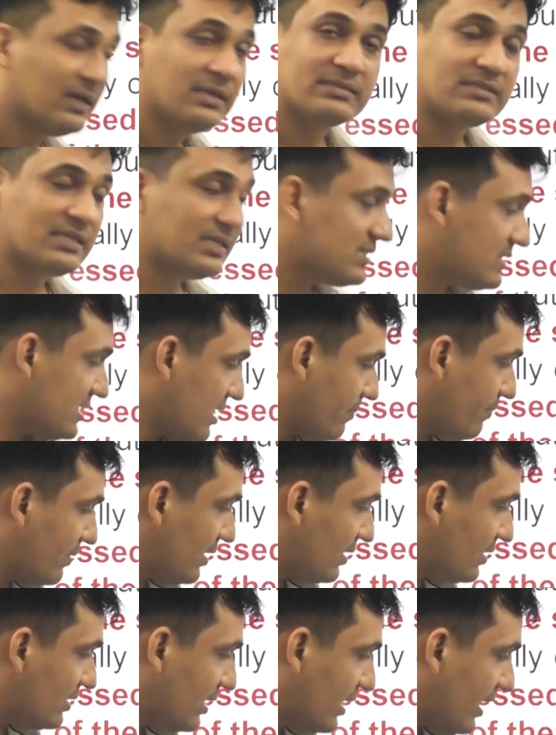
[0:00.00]
since
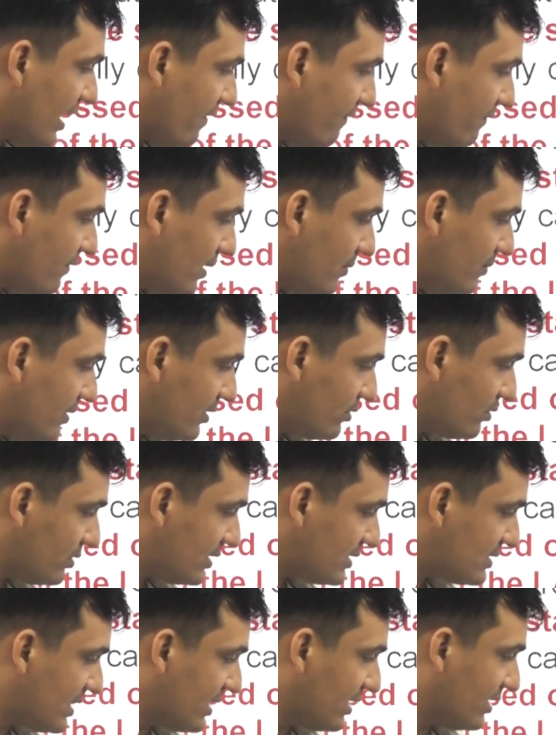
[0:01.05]
April they have come into
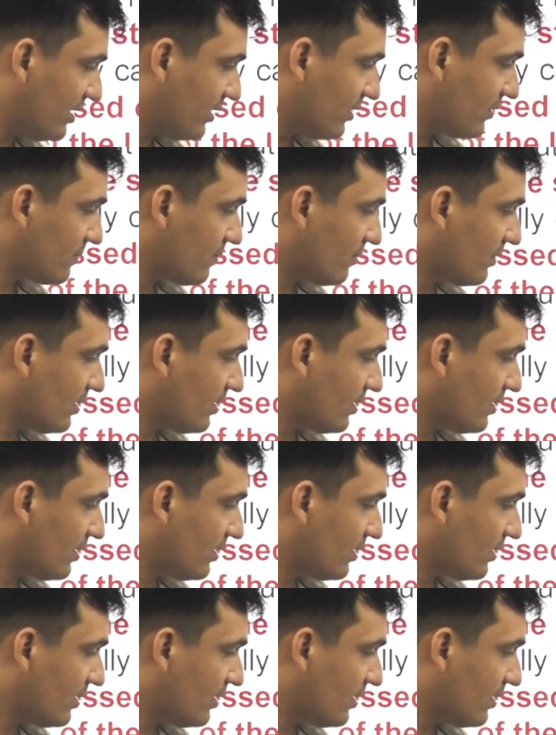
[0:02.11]
this area.